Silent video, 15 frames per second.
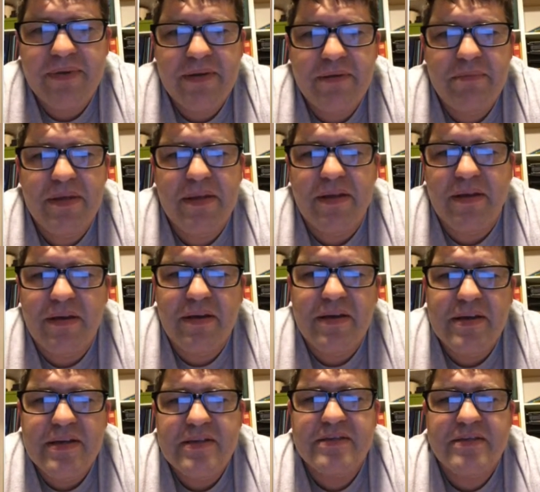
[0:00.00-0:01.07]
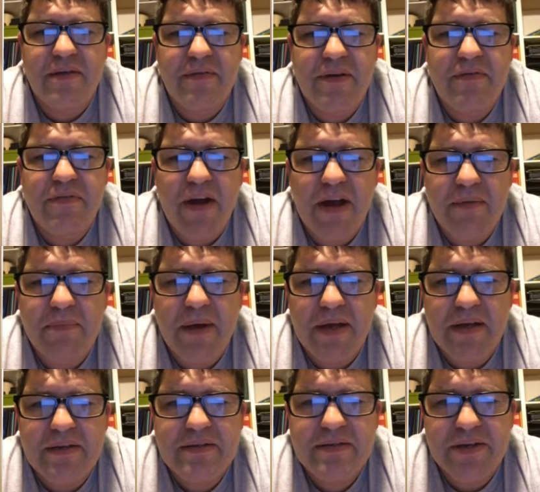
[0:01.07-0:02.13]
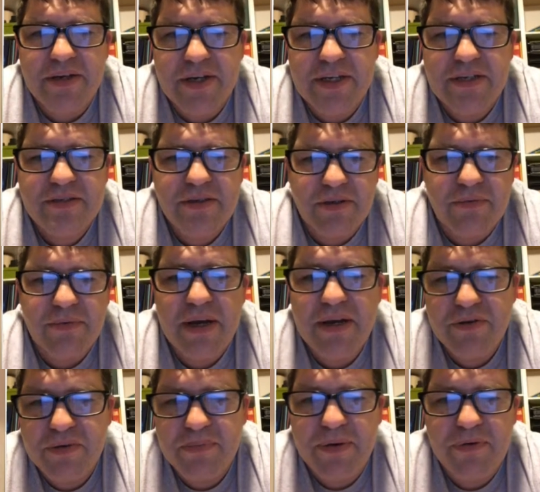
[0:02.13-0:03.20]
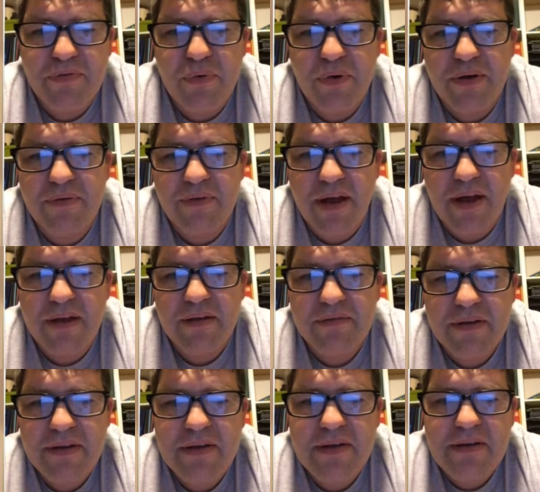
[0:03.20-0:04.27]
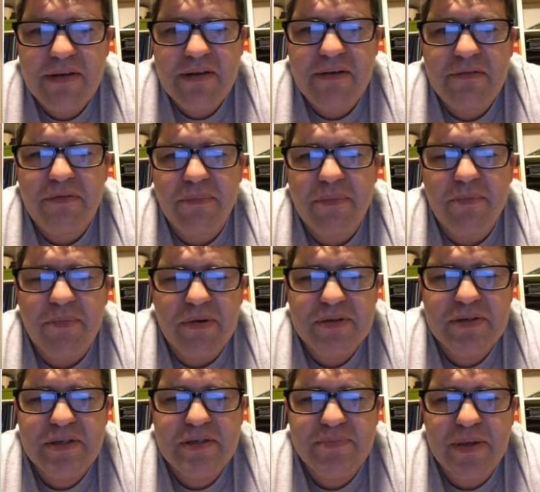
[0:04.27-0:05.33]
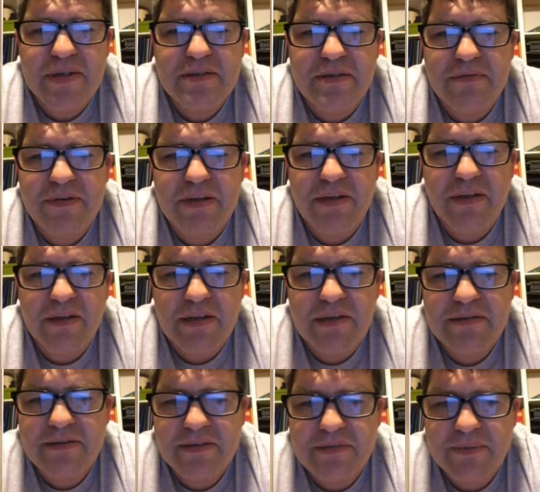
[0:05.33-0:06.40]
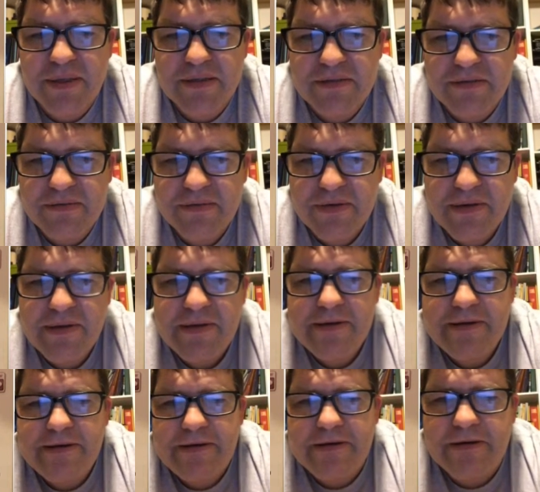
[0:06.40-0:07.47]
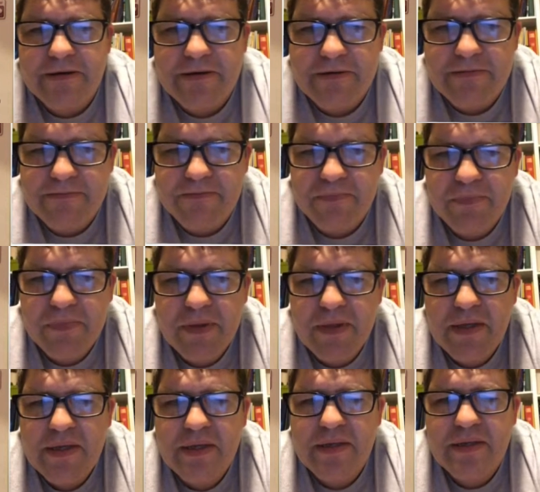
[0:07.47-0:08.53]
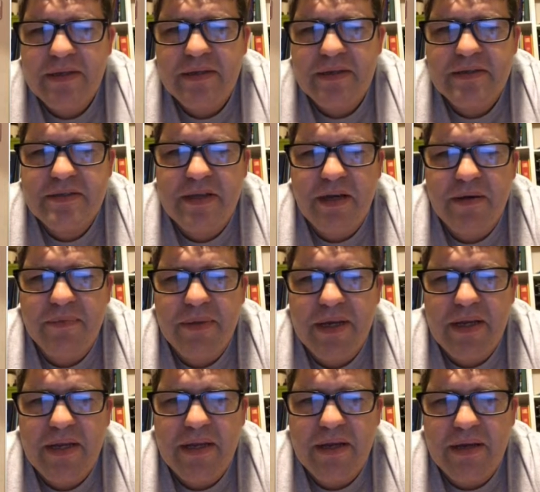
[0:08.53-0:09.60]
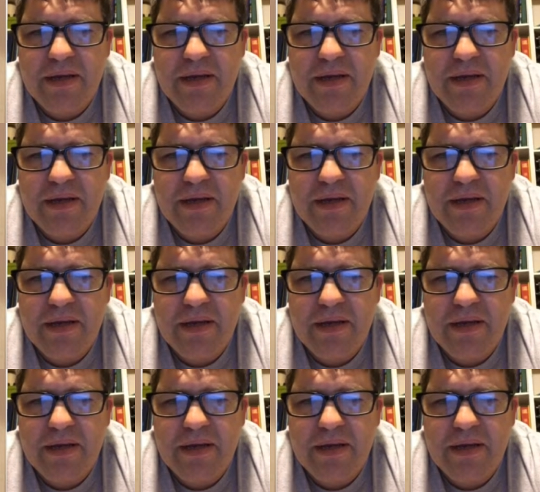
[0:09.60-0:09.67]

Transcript: Be the 75 minus 30, so the range would be 45 from the most expensive to the least expensive. Let's see how many